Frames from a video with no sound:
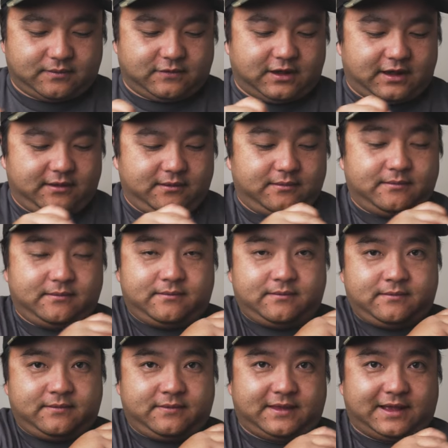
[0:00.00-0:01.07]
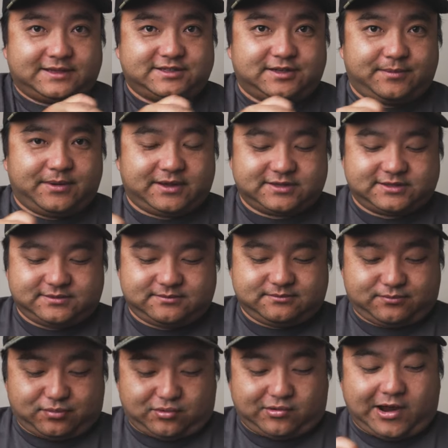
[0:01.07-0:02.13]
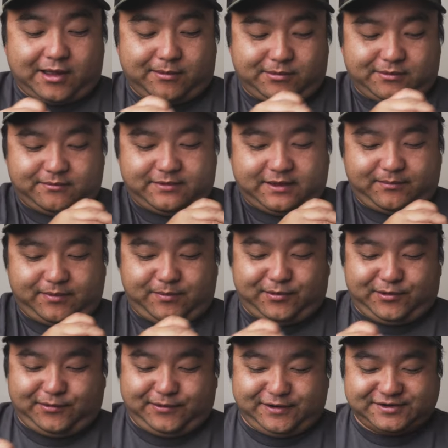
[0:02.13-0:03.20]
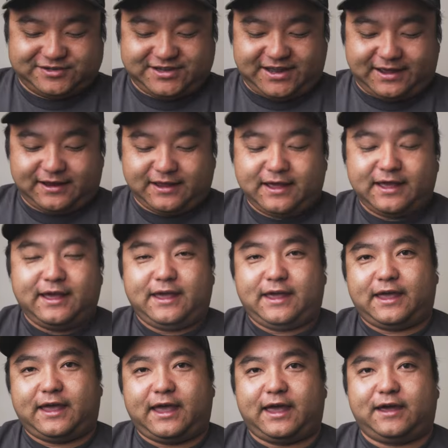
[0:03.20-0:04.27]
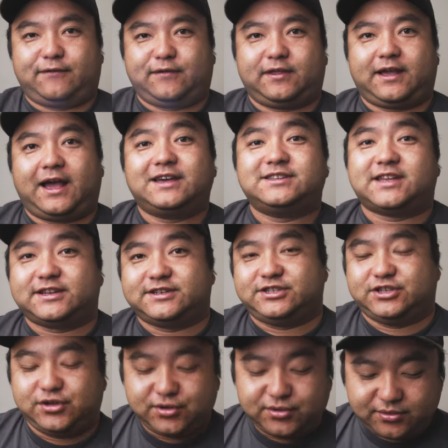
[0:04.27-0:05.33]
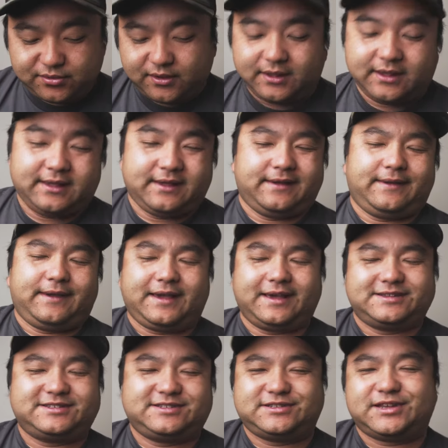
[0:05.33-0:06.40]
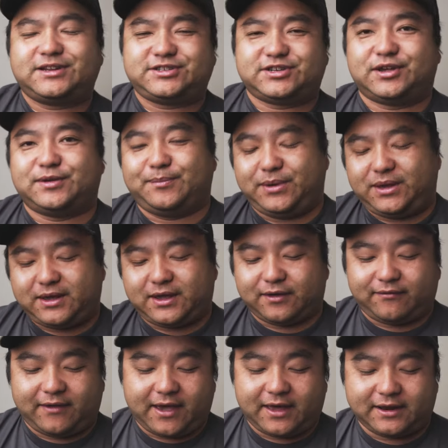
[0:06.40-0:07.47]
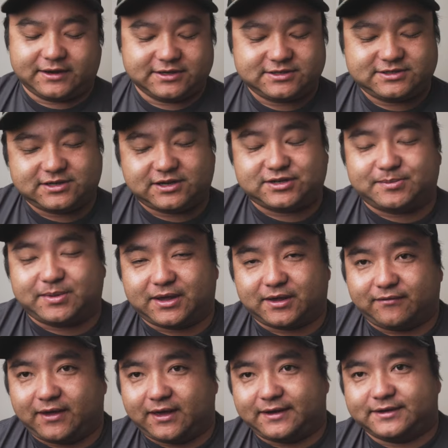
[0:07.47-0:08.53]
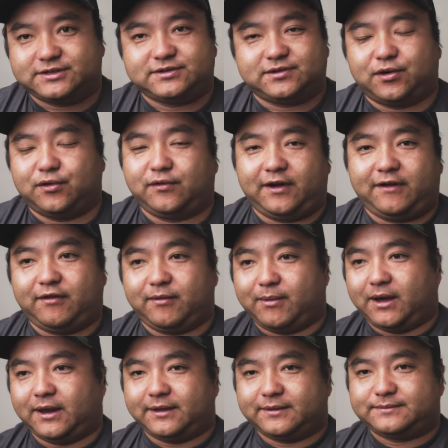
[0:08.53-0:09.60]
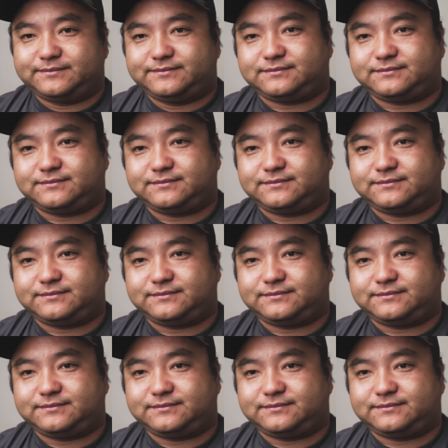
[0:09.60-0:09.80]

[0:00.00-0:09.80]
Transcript: Okay? That's the biggest problem that people don't understand. And for the guys that do, it's such a big advantage. It's such a big advantage over everybody.